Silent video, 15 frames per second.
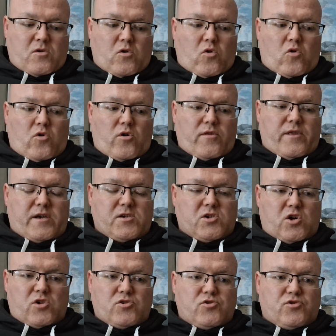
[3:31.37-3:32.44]
all this
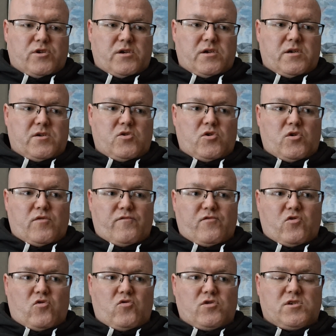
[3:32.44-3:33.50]
country who have
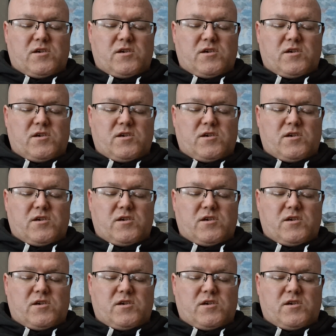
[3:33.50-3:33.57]
got